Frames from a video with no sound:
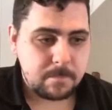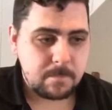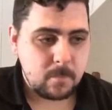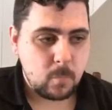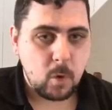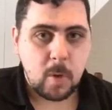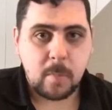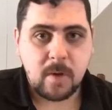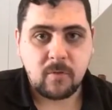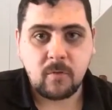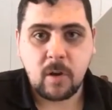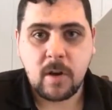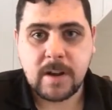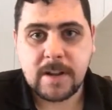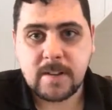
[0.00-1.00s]
what are my
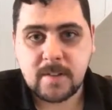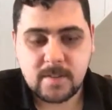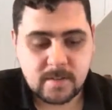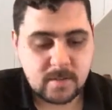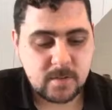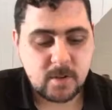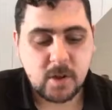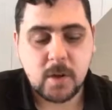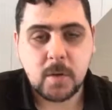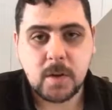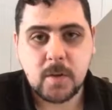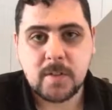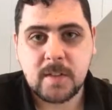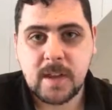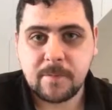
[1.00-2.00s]
rights, do you
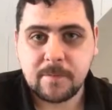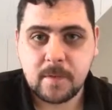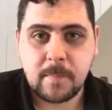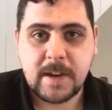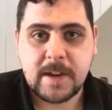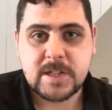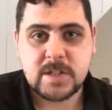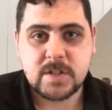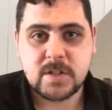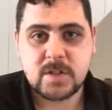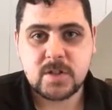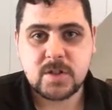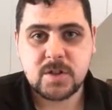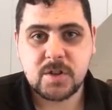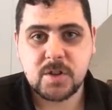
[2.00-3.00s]
use that information
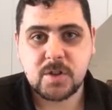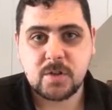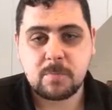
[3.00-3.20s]
to